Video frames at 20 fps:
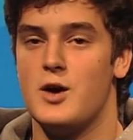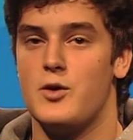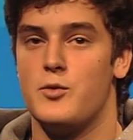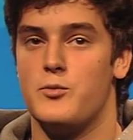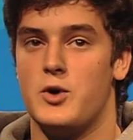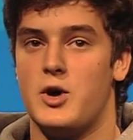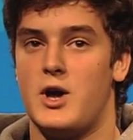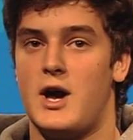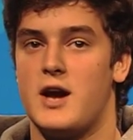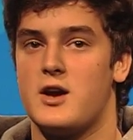
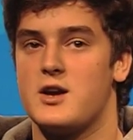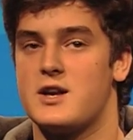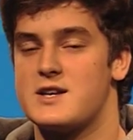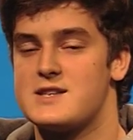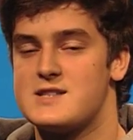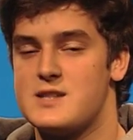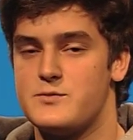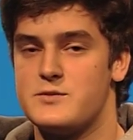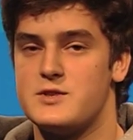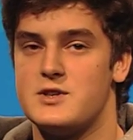But I got
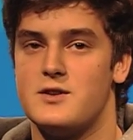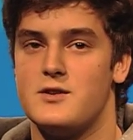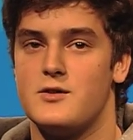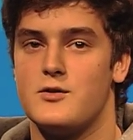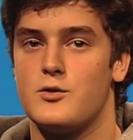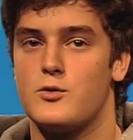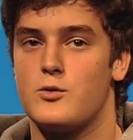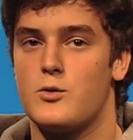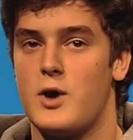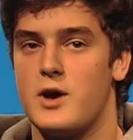accepted
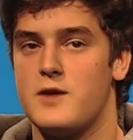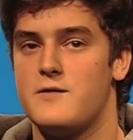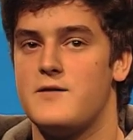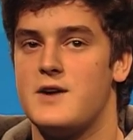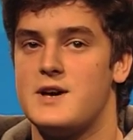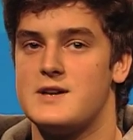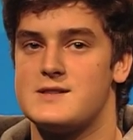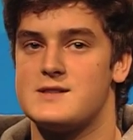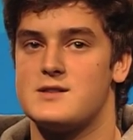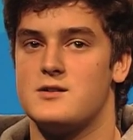quite
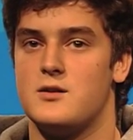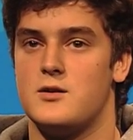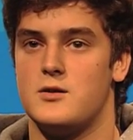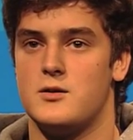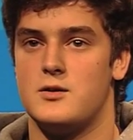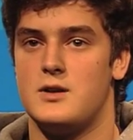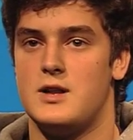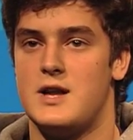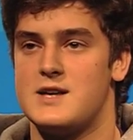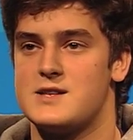fast
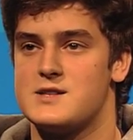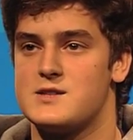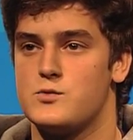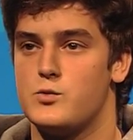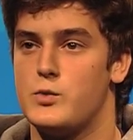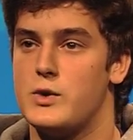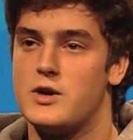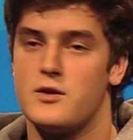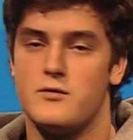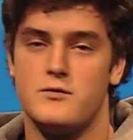last
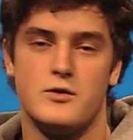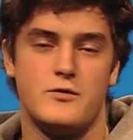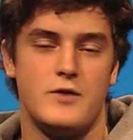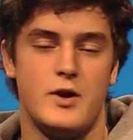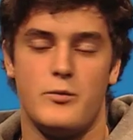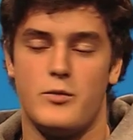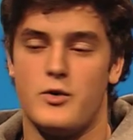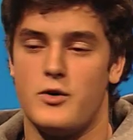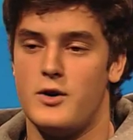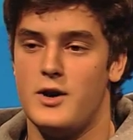week of
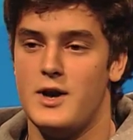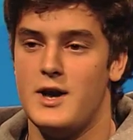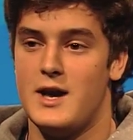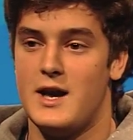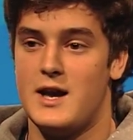November,